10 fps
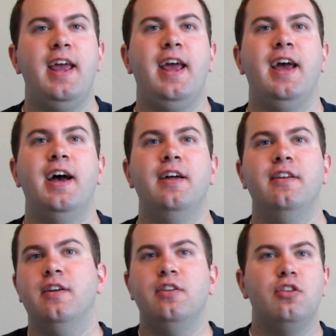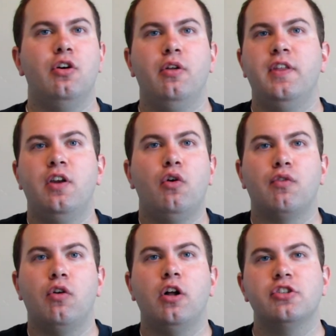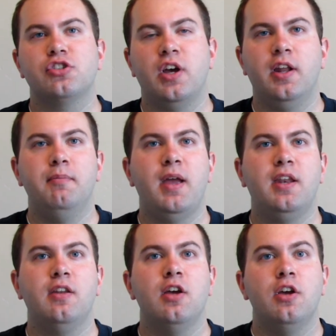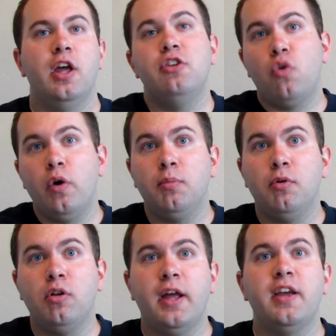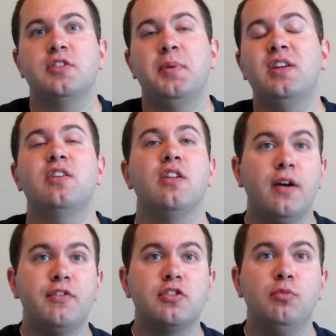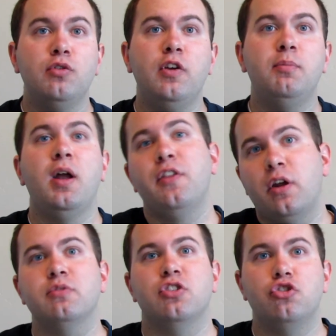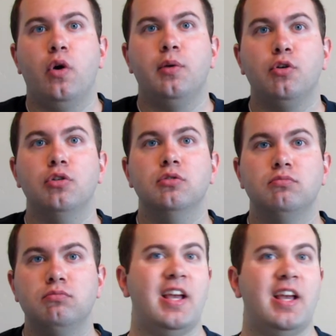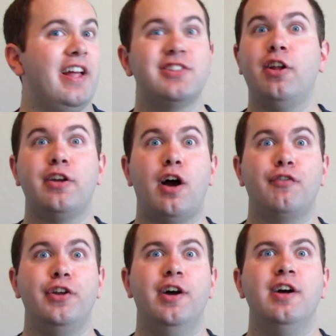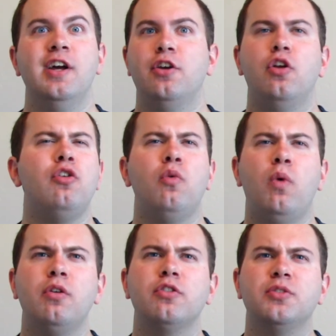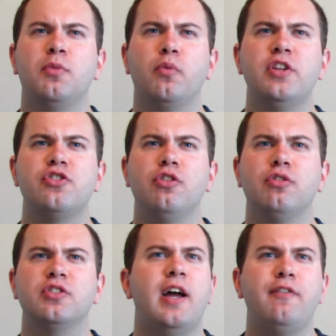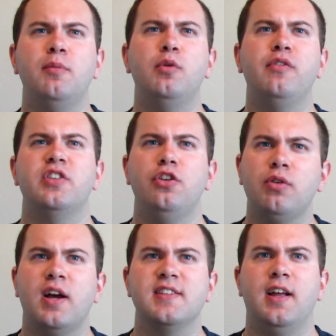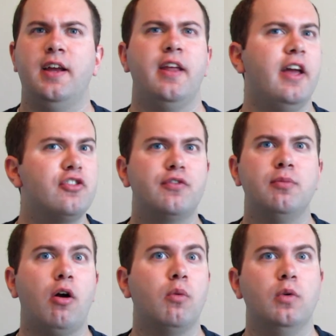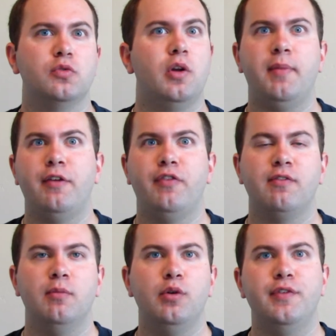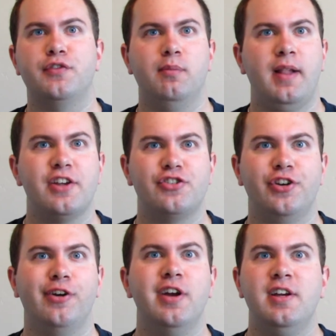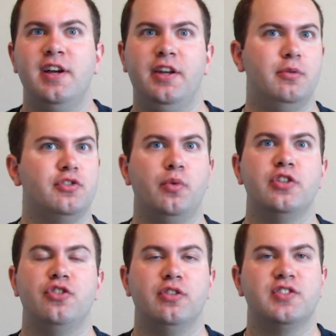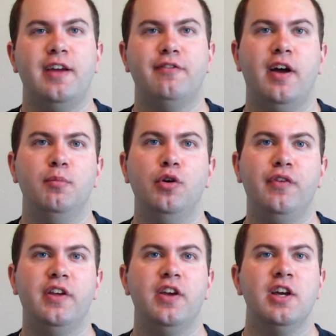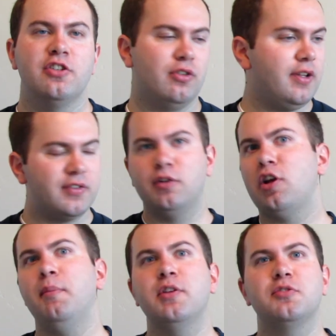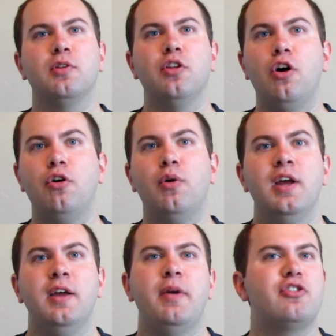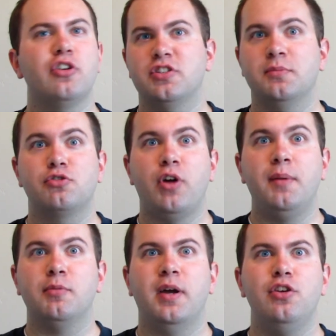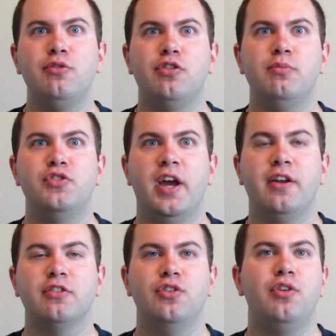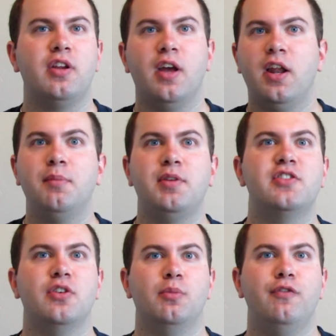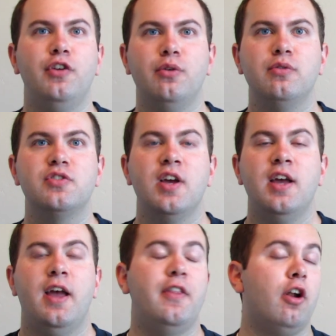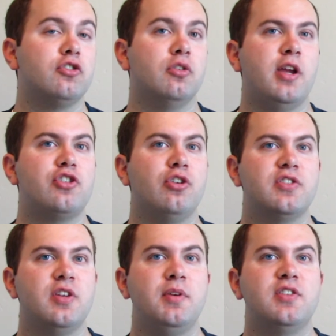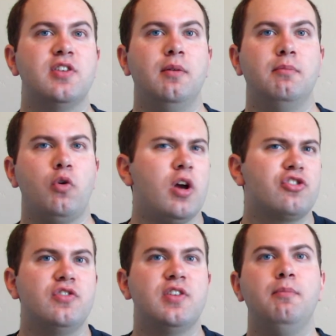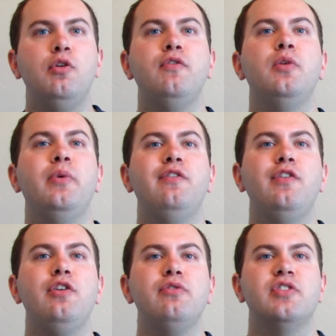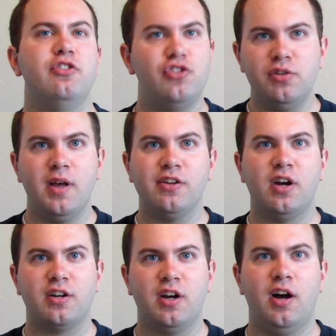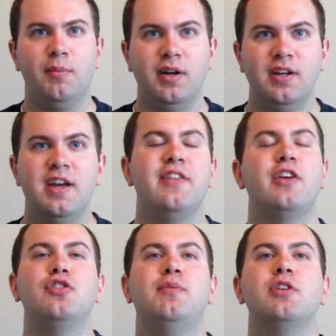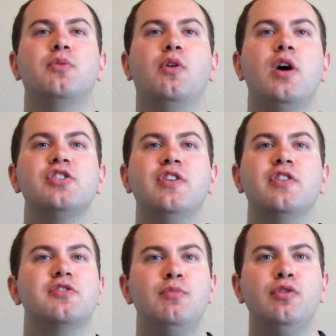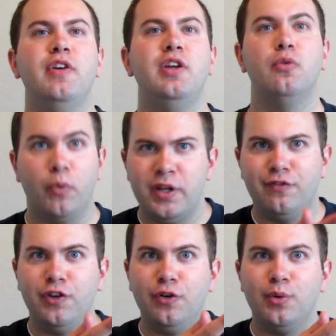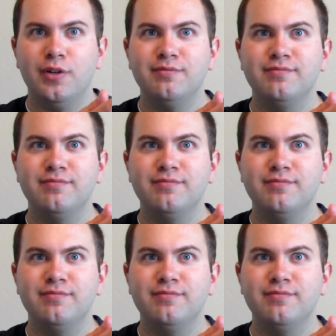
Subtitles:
And, you know, and then overall just kind of made it enjoyable. I expected to love this movie, but I thought it was enjoyable. That's all I got for you. You know, what are some original sci-fi movies that you guys liked? Edge of Tomorrow was one of my favorite movies from last year, and it was an original sci-fi movie. So leave some comments below. Make sure to subscribe to my YouTube channel so you could get updates on reviews. And then also make sure to send me some questions at moviereedviews@gmail.com. Thanks so much for watching this movie review.